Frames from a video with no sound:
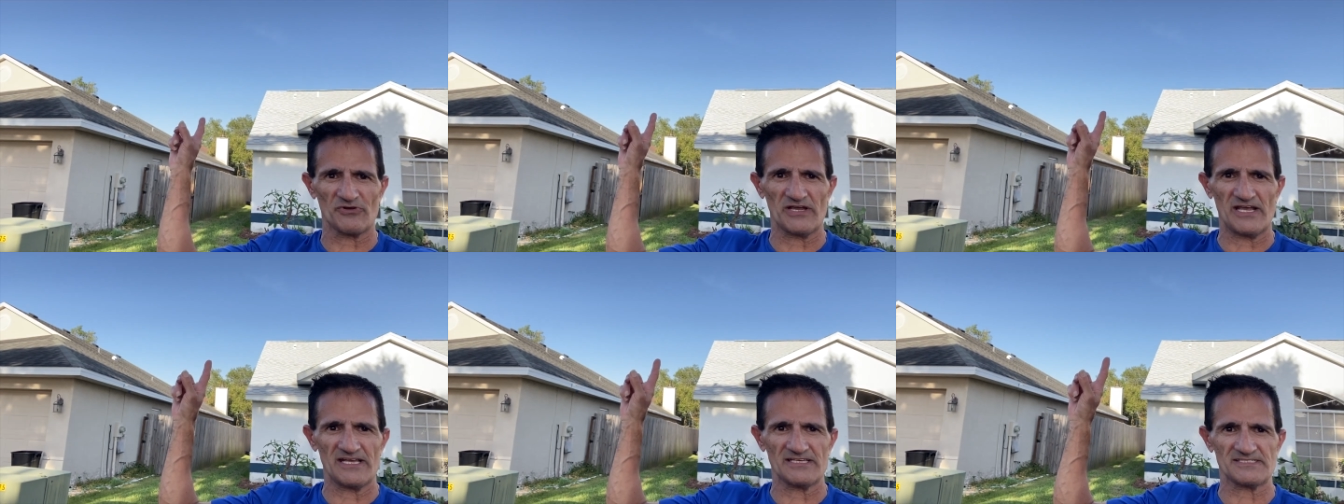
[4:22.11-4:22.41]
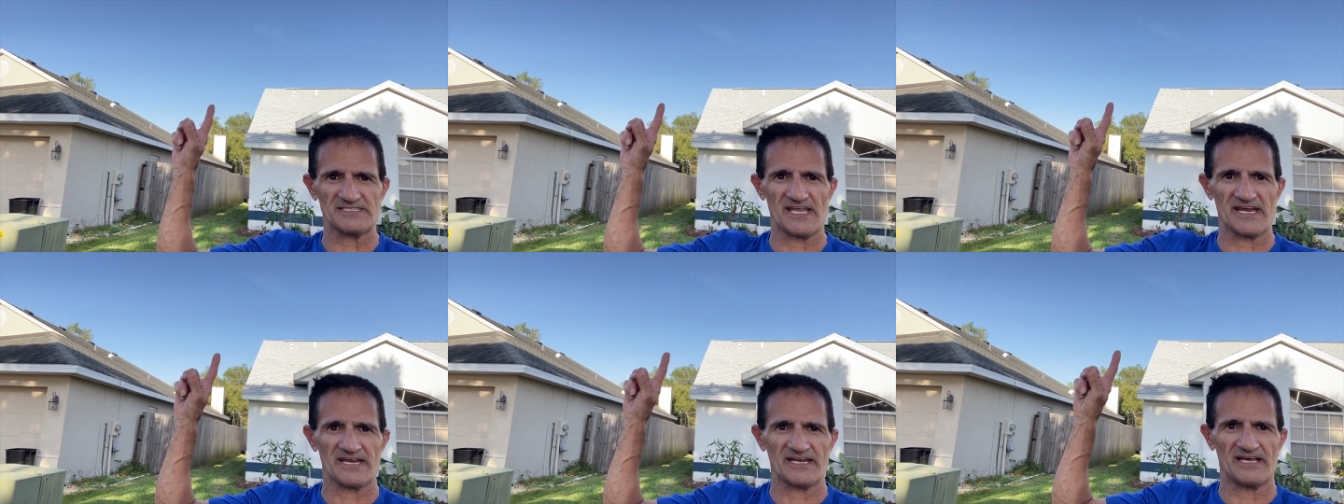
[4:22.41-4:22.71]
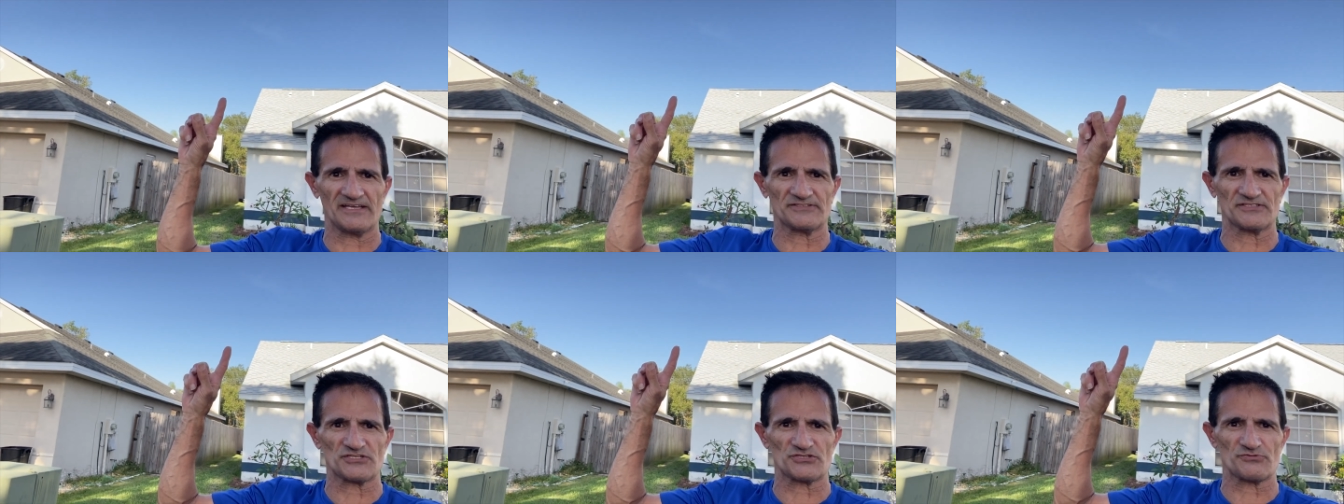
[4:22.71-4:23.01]
has taken
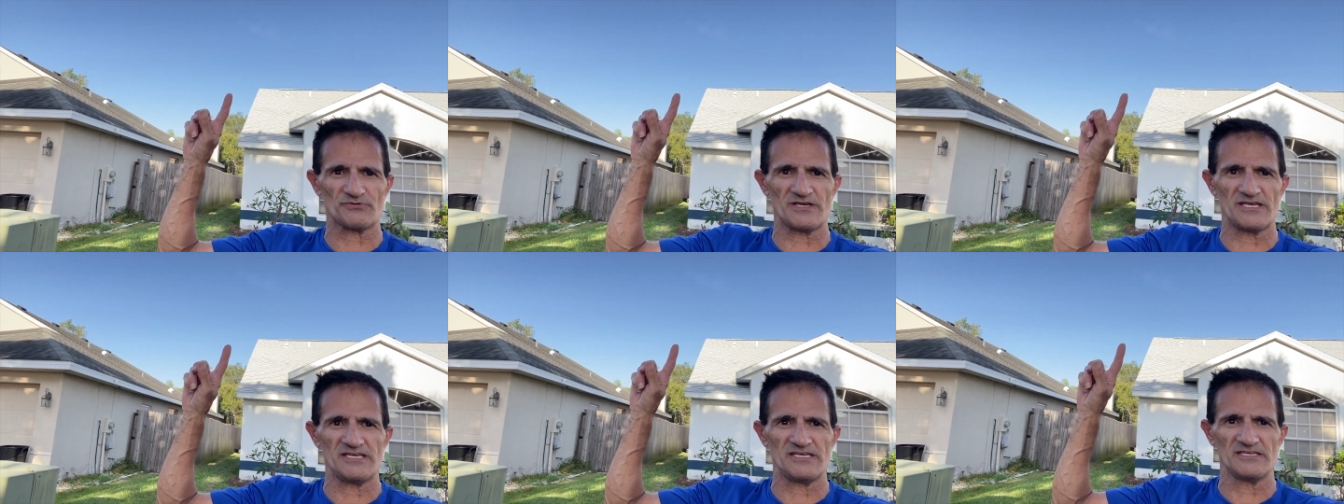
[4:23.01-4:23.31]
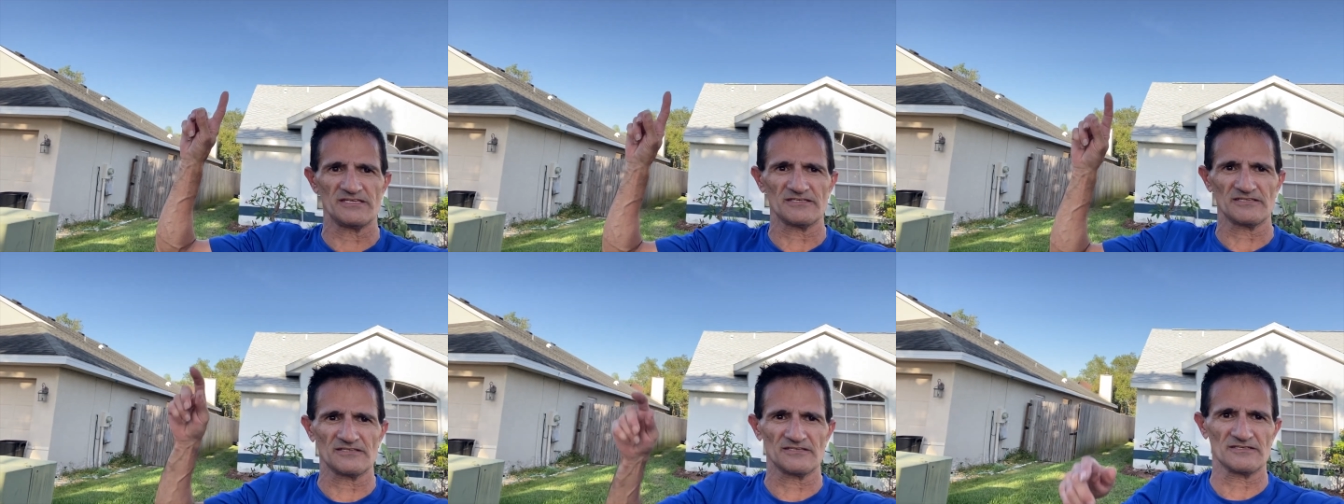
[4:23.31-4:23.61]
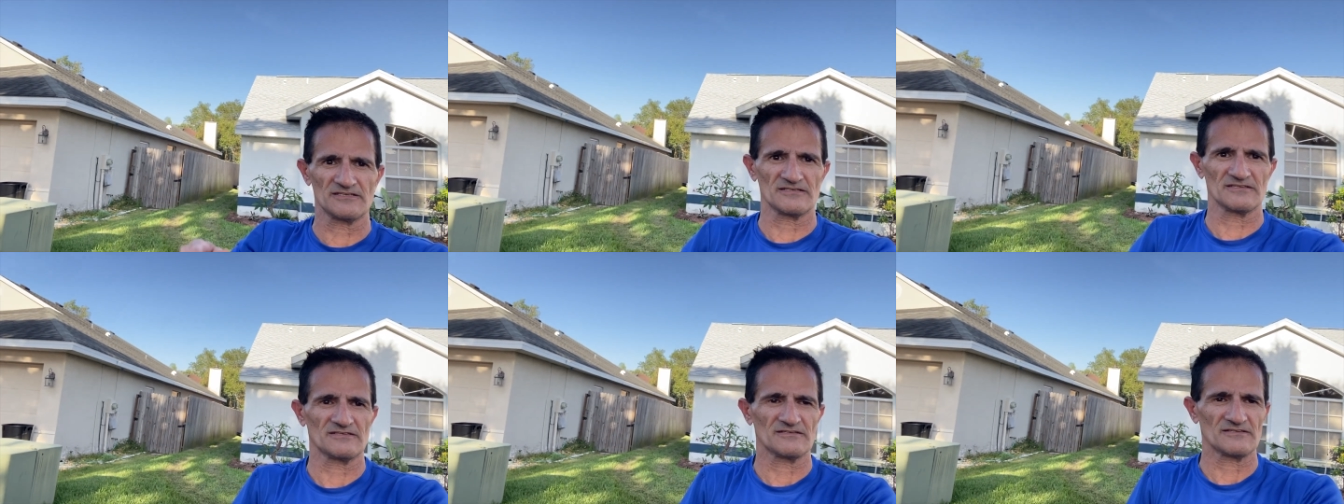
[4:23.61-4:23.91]
out the tree
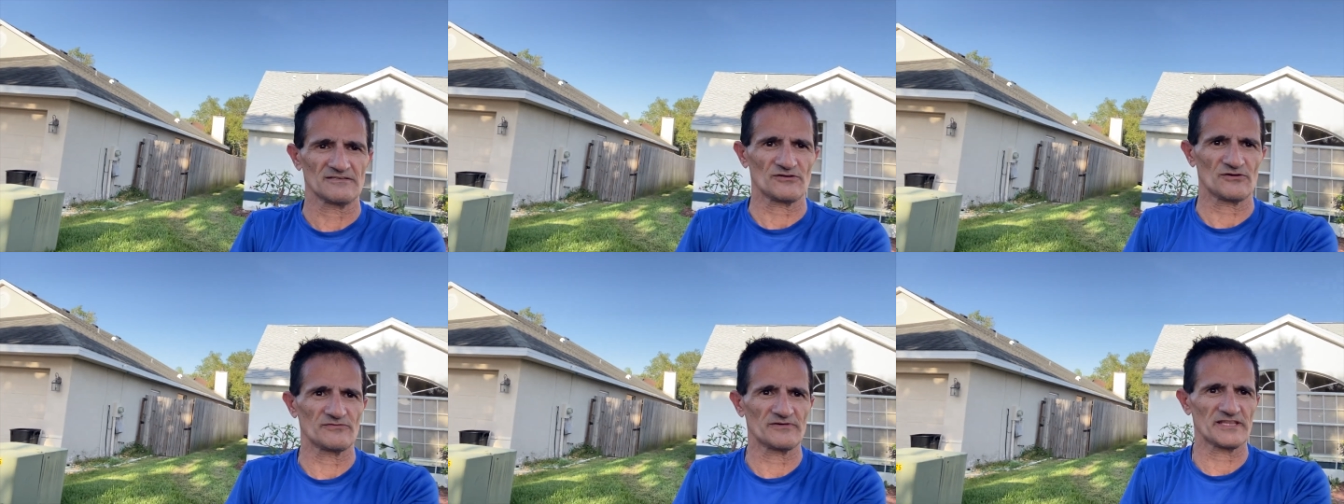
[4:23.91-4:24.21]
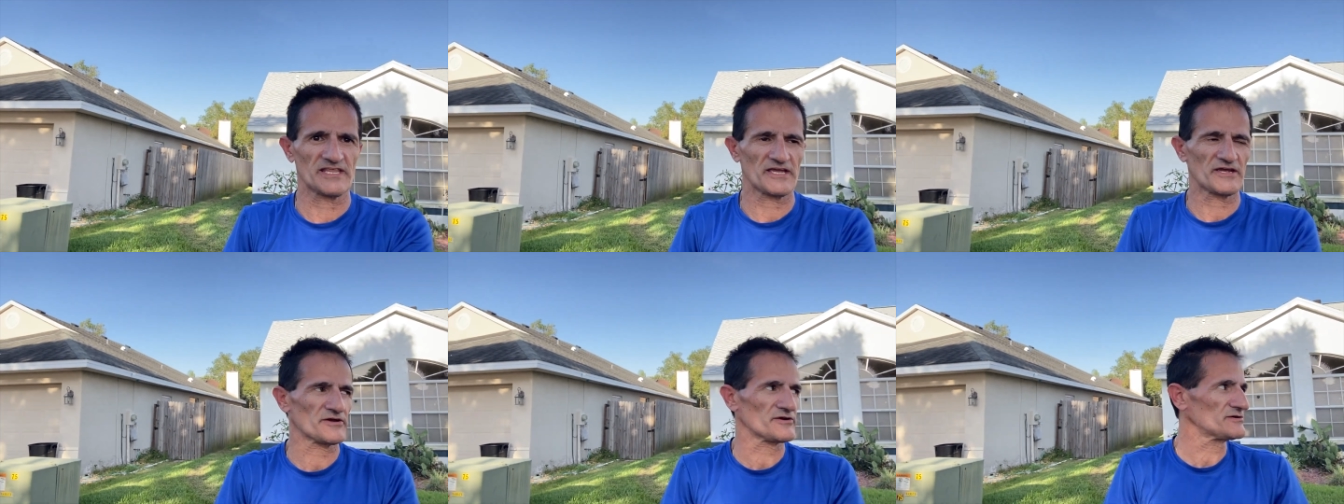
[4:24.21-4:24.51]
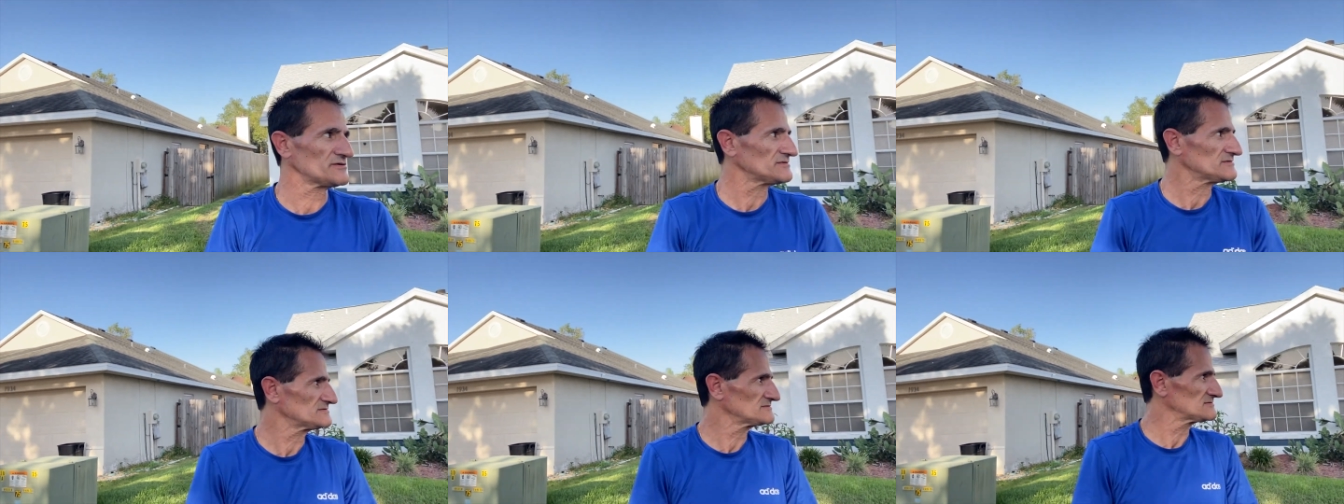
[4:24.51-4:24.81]
over there.